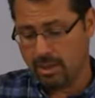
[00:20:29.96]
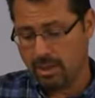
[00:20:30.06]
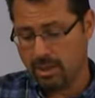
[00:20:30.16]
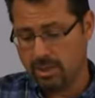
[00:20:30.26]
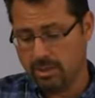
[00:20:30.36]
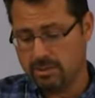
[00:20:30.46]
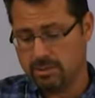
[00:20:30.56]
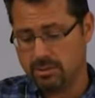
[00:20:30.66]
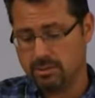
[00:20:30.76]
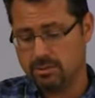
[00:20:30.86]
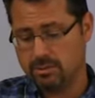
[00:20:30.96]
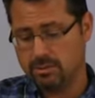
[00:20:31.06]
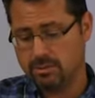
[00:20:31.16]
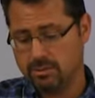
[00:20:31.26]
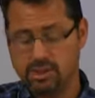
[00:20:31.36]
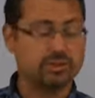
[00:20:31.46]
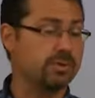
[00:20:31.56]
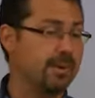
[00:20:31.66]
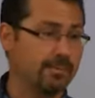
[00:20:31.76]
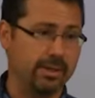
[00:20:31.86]
And
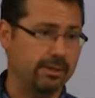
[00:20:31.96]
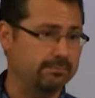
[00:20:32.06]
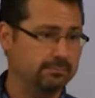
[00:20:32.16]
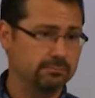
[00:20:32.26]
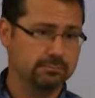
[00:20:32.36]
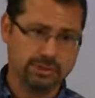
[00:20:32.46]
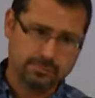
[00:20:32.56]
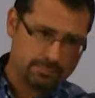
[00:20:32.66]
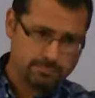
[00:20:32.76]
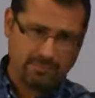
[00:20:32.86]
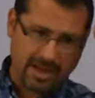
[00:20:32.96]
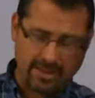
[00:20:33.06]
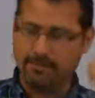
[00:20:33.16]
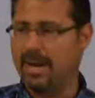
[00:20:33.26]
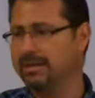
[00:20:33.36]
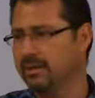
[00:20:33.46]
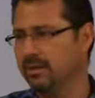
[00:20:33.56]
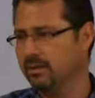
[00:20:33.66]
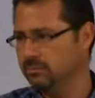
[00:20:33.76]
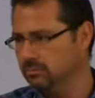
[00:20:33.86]
just remember him. File that back
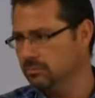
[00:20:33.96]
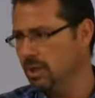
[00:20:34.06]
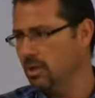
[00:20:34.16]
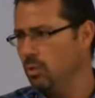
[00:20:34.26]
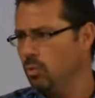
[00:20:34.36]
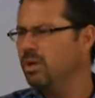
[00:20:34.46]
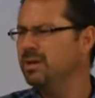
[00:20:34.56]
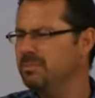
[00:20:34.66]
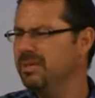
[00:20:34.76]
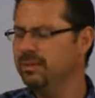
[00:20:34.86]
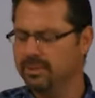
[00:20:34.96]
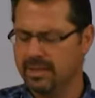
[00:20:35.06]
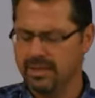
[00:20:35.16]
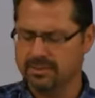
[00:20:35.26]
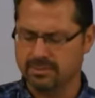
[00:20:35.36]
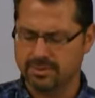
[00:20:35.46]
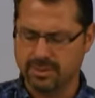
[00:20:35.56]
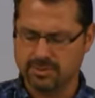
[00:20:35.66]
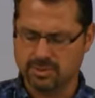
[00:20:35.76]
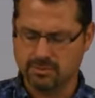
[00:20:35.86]
there. We're going to meet him again
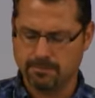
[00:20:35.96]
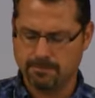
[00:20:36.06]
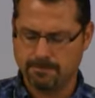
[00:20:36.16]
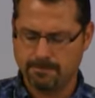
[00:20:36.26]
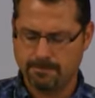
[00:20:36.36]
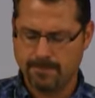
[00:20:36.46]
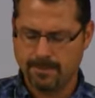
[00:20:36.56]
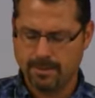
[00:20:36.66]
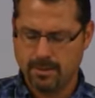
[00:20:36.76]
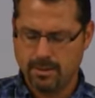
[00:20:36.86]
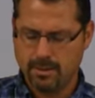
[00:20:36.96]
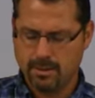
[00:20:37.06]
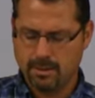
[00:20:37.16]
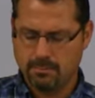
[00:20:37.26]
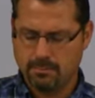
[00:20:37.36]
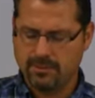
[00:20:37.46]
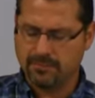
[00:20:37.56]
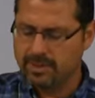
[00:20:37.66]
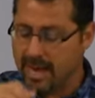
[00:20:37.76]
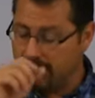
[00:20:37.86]
sometime soon.
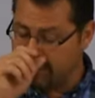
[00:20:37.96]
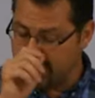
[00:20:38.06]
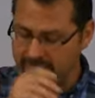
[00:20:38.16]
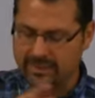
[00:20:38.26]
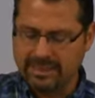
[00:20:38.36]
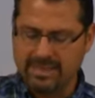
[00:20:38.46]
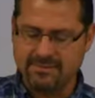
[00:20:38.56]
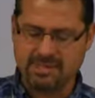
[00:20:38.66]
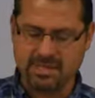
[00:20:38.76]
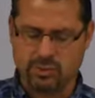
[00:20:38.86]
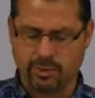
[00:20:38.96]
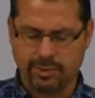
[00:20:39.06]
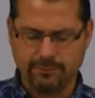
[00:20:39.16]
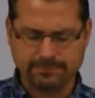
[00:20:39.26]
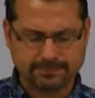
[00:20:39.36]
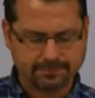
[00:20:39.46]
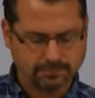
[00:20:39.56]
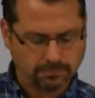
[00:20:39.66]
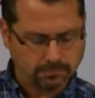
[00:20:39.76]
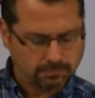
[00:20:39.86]
But for now, David leaves Israel.
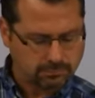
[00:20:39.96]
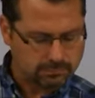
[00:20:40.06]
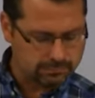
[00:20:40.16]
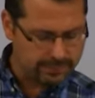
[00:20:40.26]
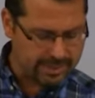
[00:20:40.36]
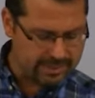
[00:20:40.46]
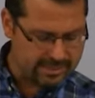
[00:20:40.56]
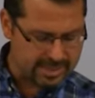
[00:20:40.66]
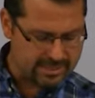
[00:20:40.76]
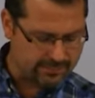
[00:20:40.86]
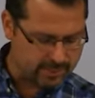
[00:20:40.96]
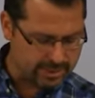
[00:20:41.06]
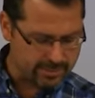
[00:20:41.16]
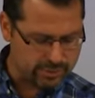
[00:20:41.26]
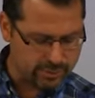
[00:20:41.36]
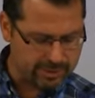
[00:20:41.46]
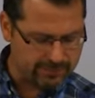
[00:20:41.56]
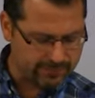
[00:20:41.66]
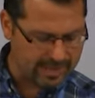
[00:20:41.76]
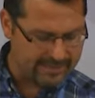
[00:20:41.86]
And it says in verse number two,
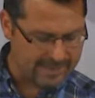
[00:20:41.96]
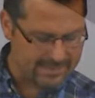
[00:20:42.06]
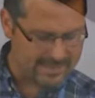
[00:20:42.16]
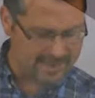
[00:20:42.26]
he fled that